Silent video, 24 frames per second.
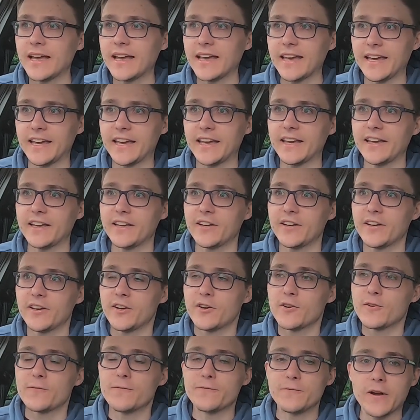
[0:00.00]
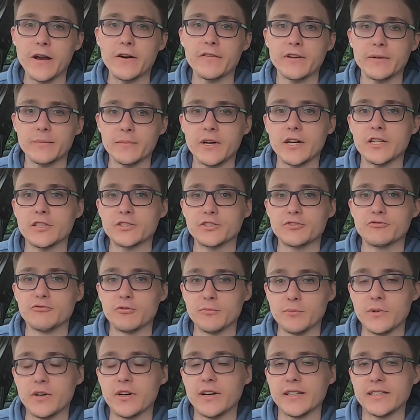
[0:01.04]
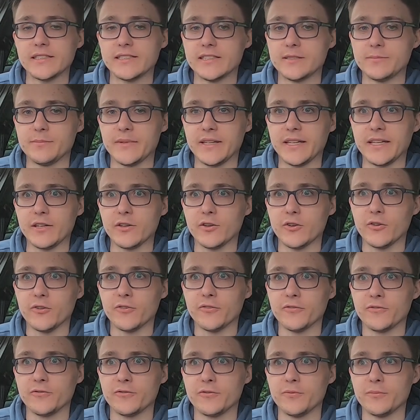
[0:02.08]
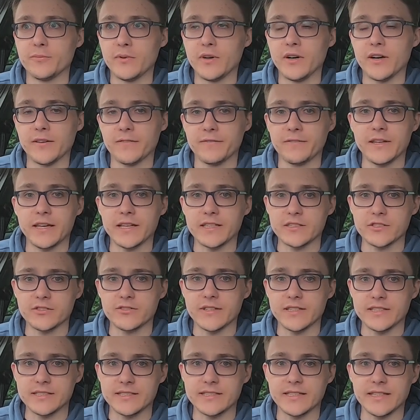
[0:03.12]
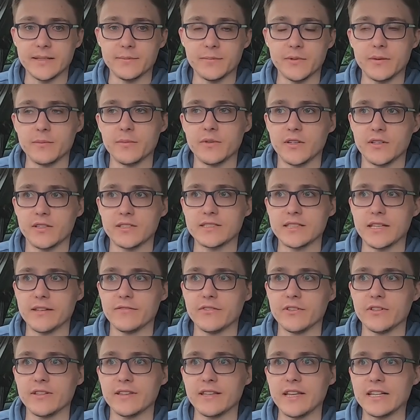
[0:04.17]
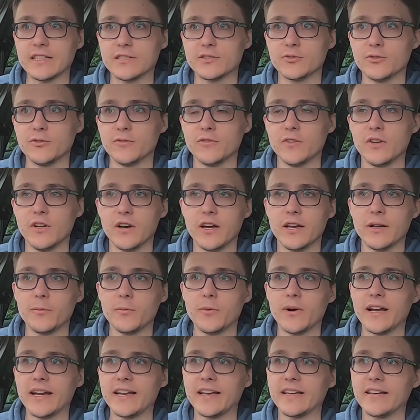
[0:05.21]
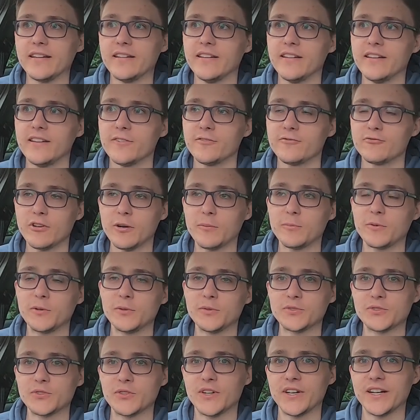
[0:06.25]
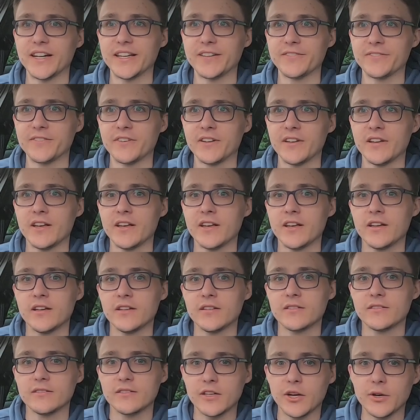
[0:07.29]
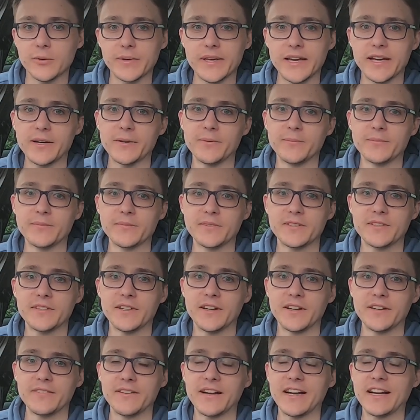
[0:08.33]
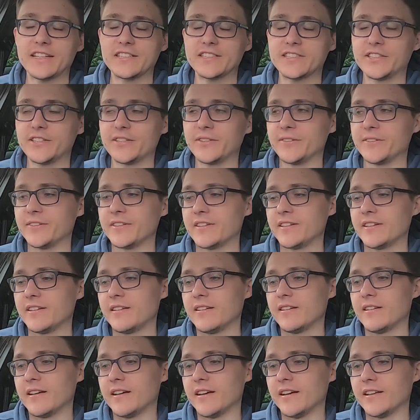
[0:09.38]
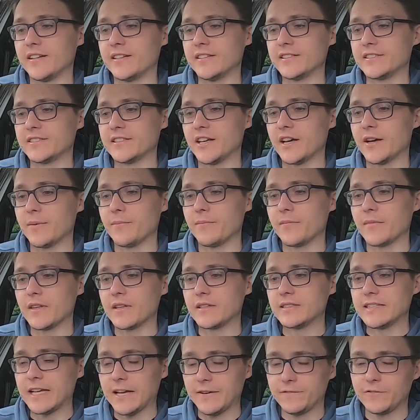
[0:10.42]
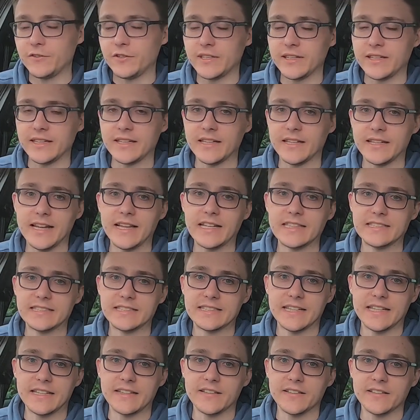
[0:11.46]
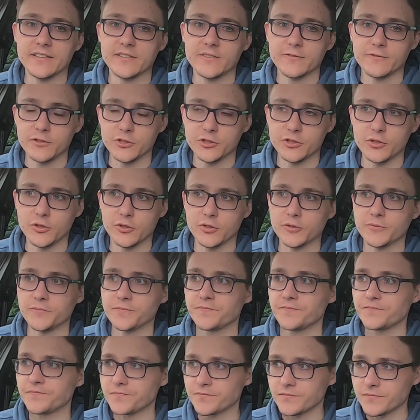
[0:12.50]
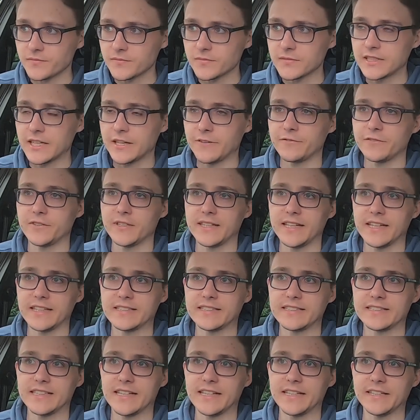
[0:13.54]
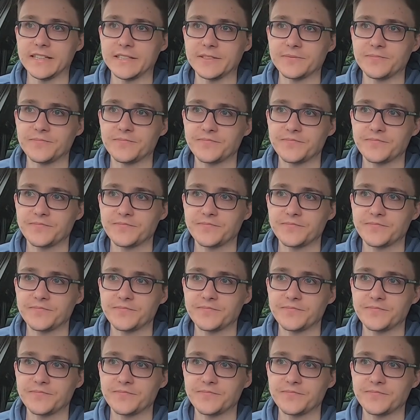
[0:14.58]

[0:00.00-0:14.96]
it very much reminded me of my Fiesta ST, my Mark 7, that sort of lightweight, front wheel drive, go get 'em kind of attitude, and definitely an entertainer for sure. Definitely entertaining,